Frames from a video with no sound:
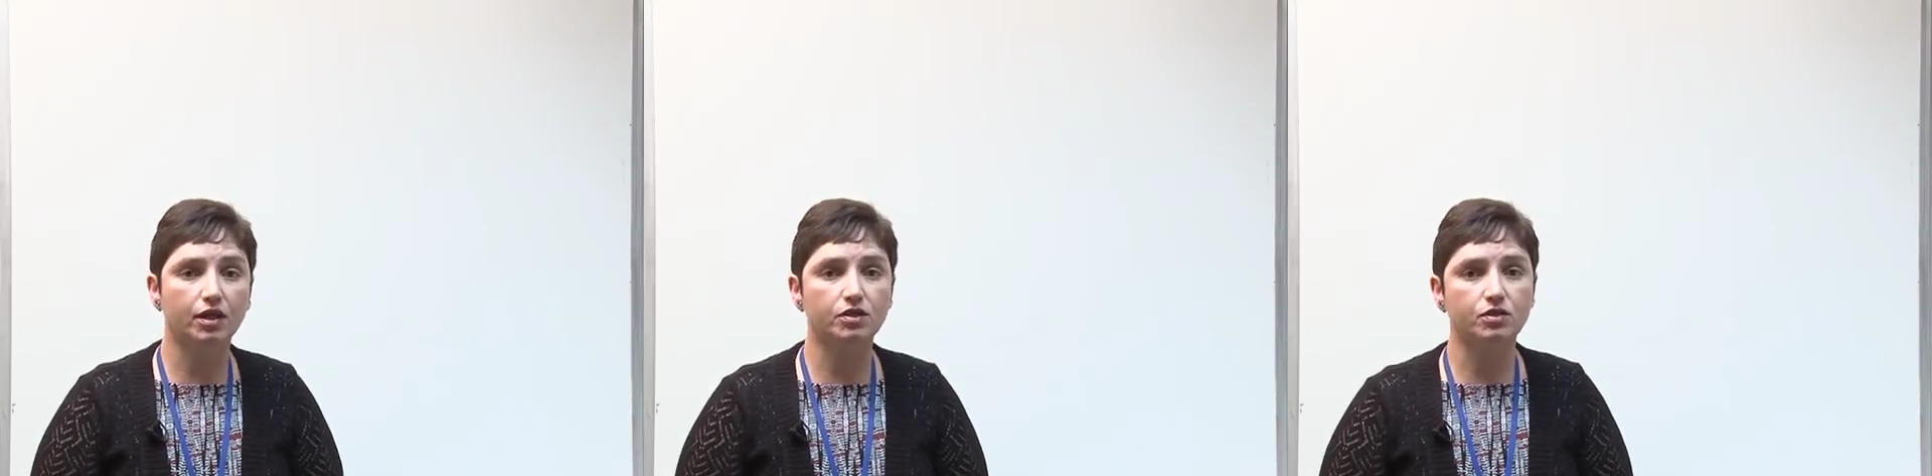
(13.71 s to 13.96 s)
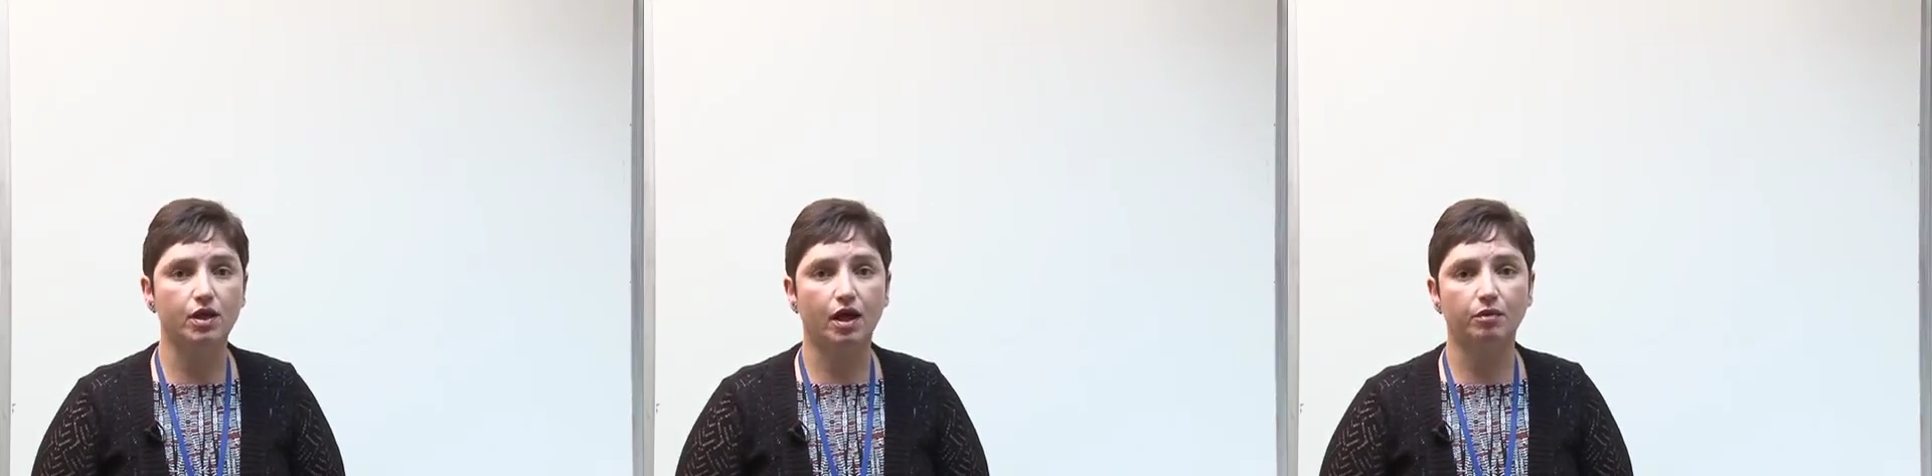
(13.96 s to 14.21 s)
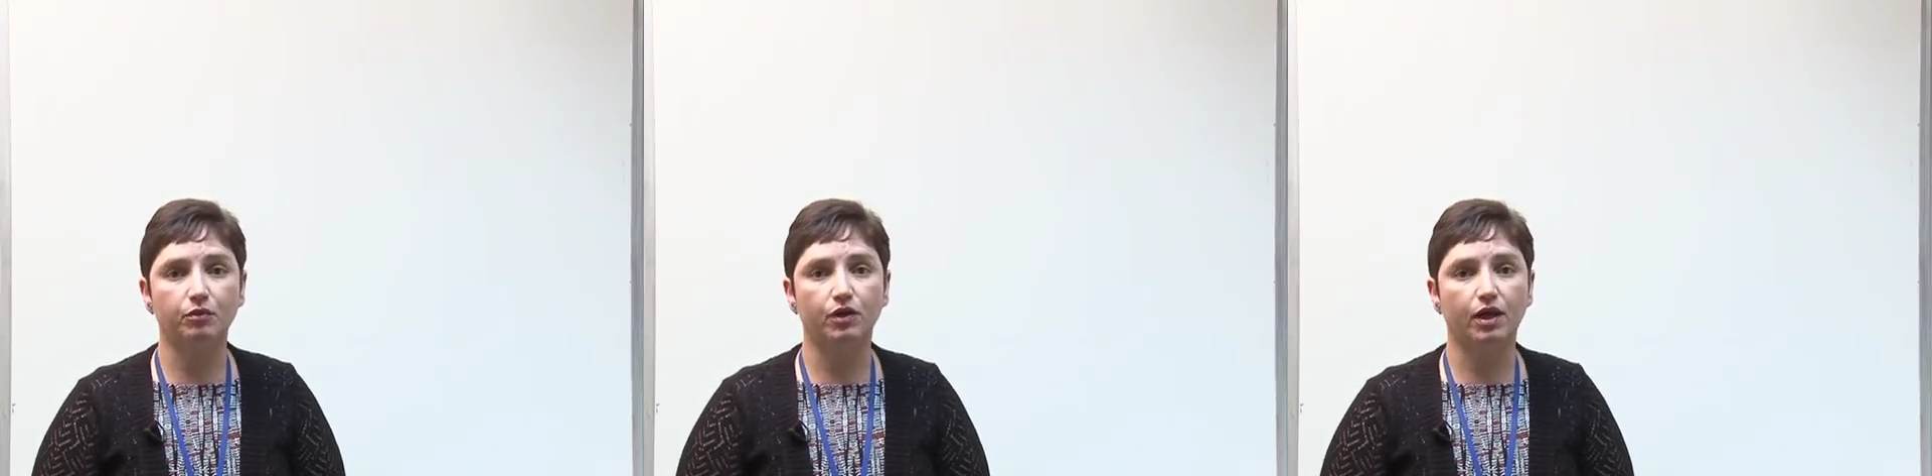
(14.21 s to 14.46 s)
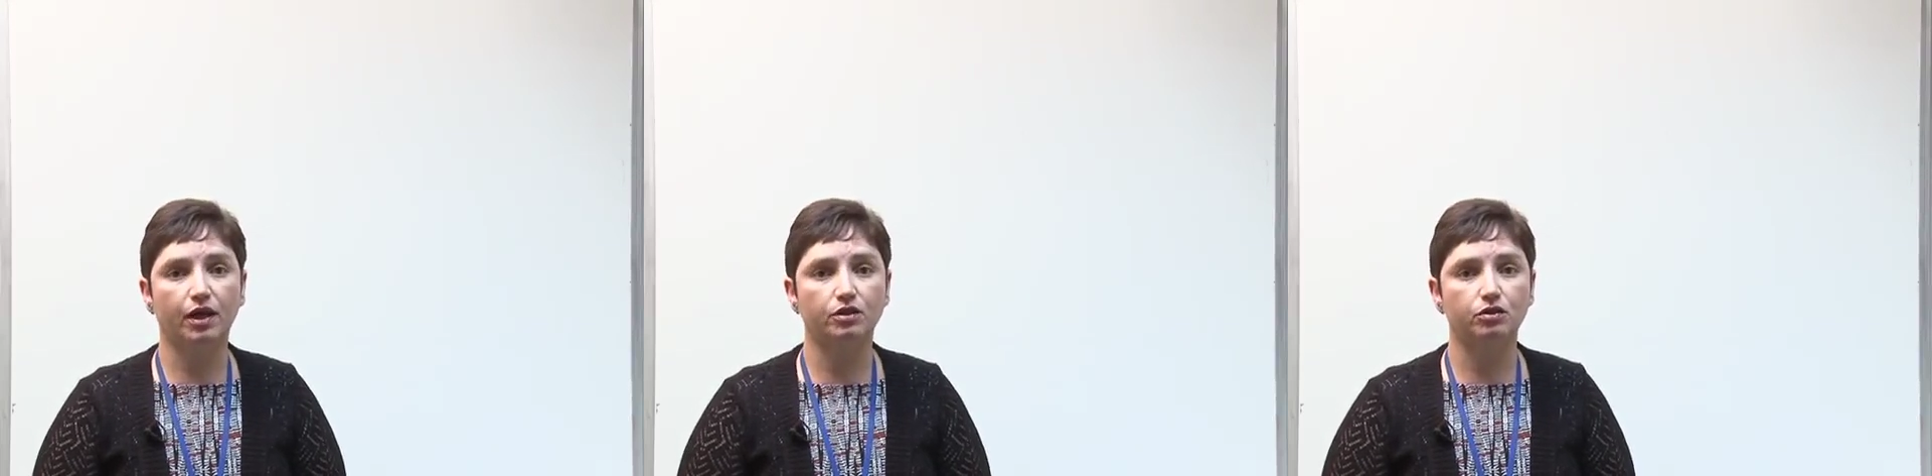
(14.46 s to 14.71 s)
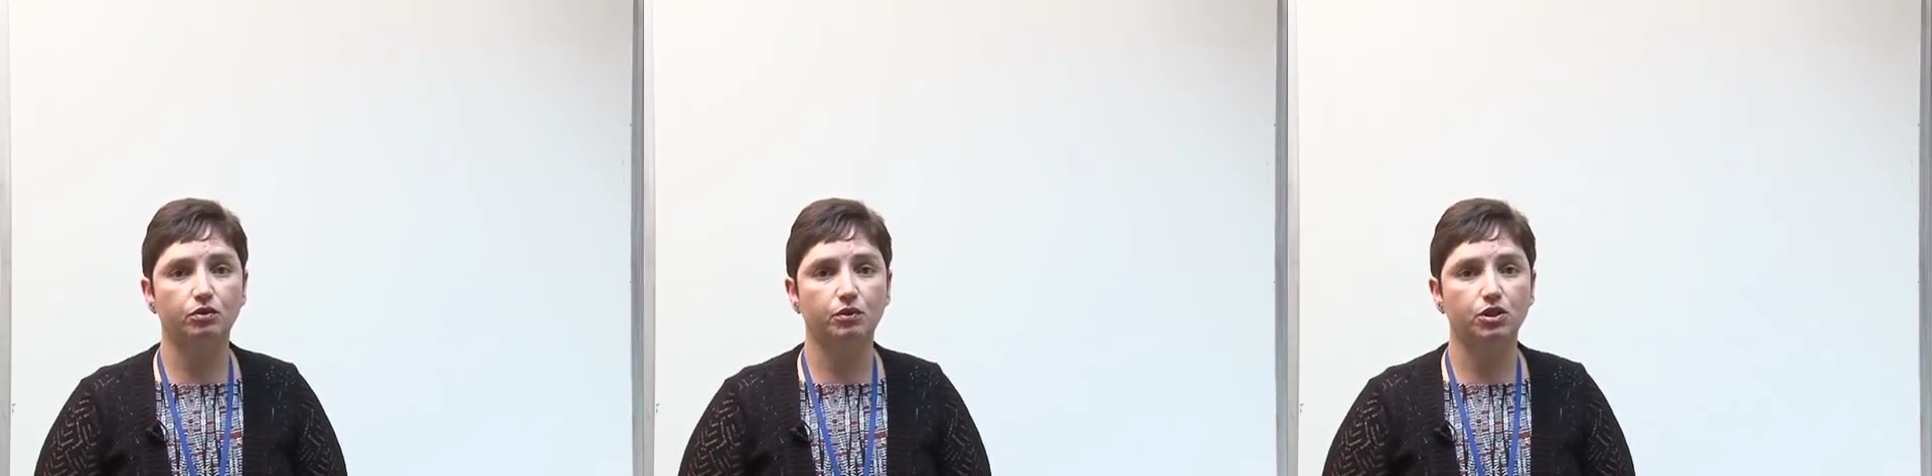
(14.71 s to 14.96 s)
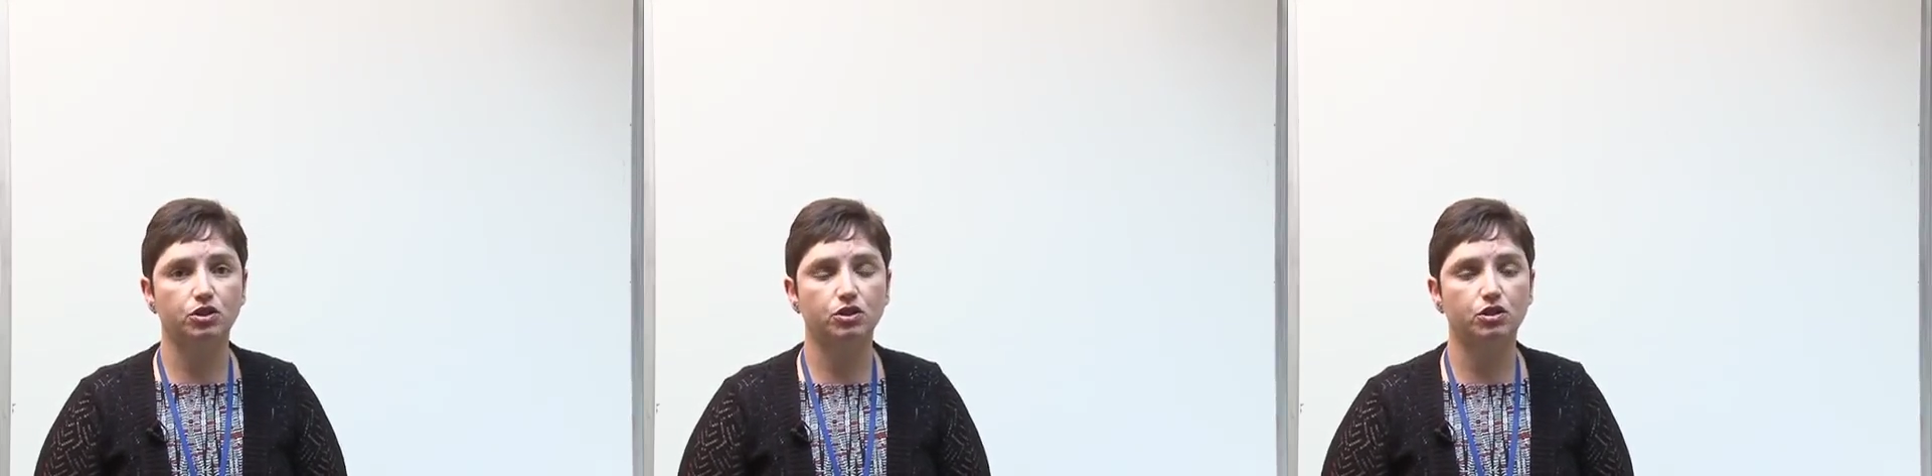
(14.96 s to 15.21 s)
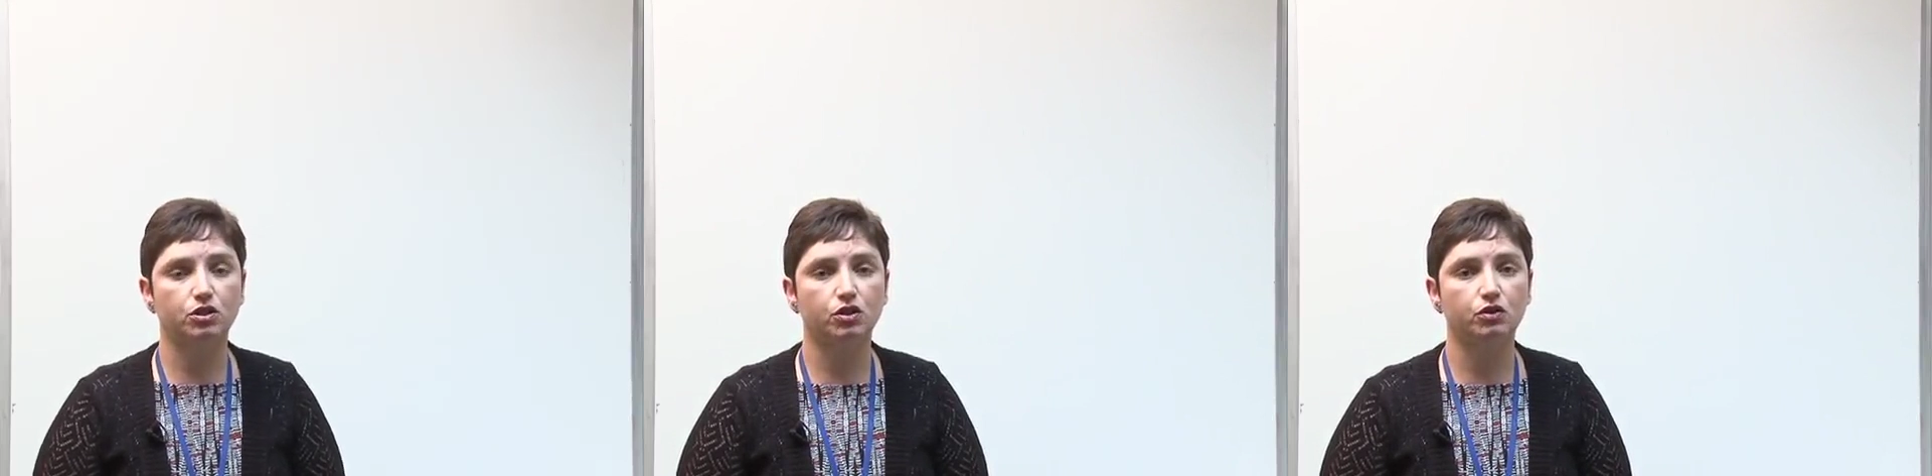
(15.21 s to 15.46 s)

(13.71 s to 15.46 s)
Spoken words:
exam related question.